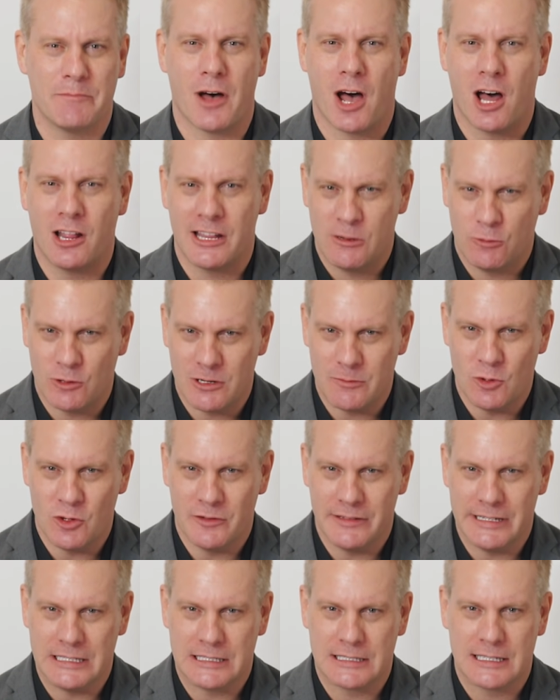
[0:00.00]
Bollywood
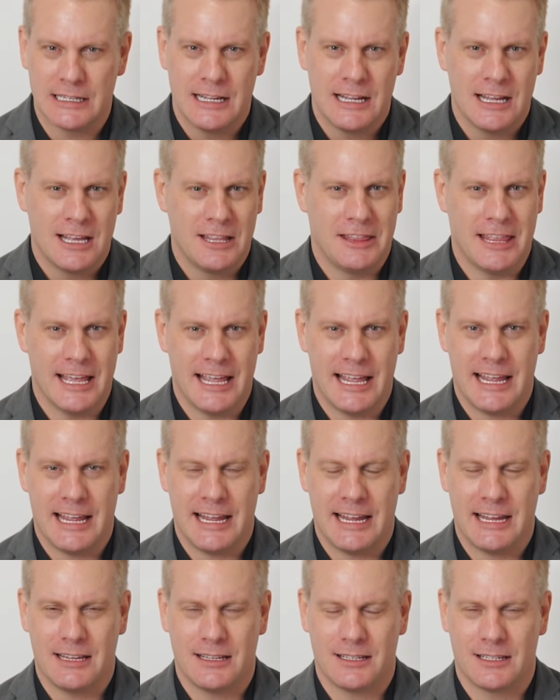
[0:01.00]
movies.
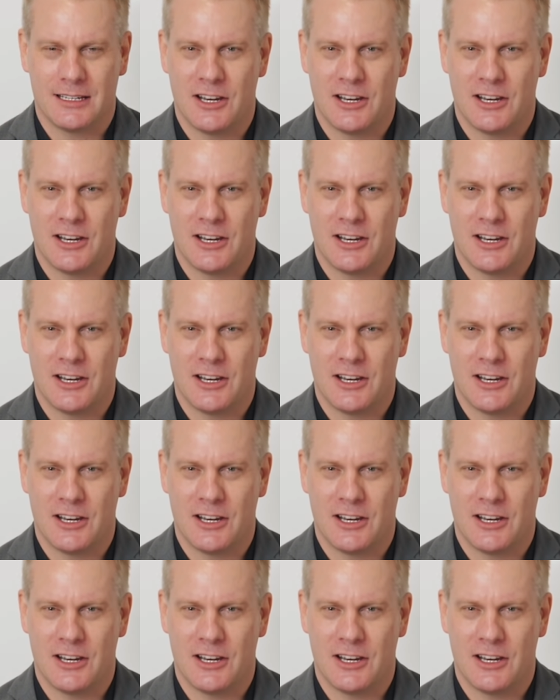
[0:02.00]
They